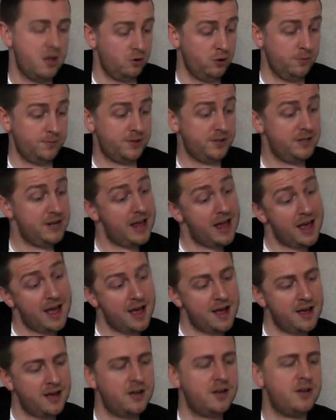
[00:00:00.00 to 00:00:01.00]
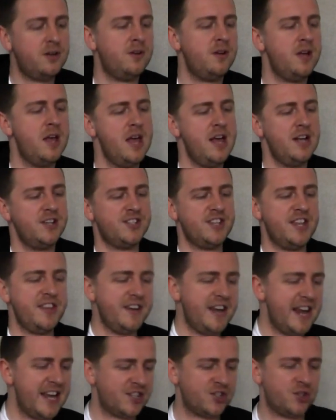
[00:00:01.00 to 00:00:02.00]
Oops. So then
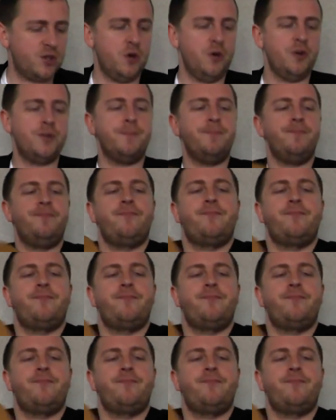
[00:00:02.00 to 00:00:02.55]
the next chord,